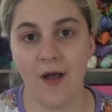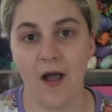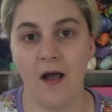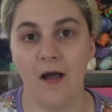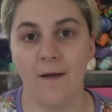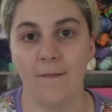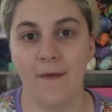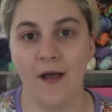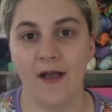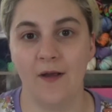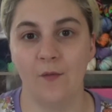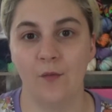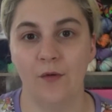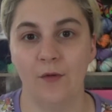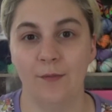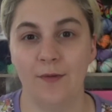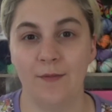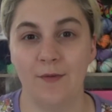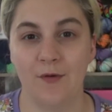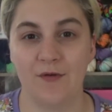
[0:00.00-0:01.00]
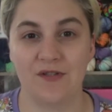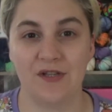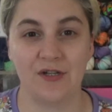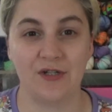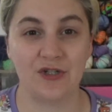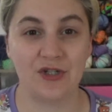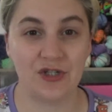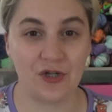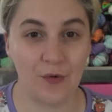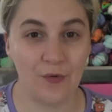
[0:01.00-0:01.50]
I will be posting
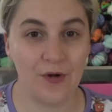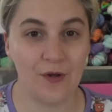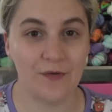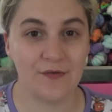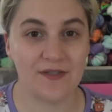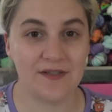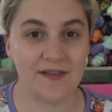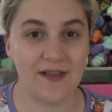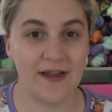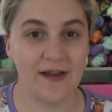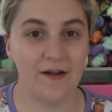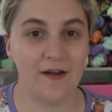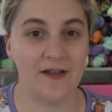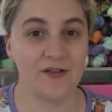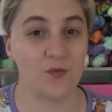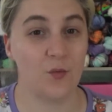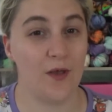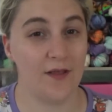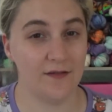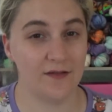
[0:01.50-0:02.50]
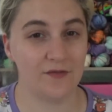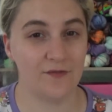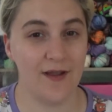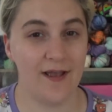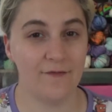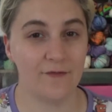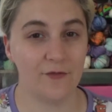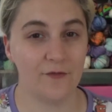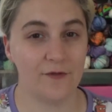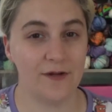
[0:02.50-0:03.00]
show notes there as well as
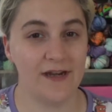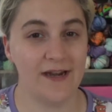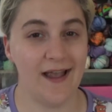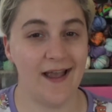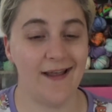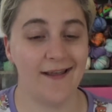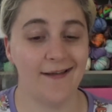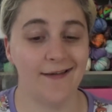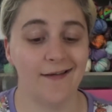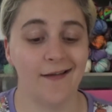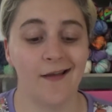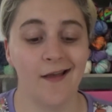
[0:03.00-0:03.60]
Ravelry. And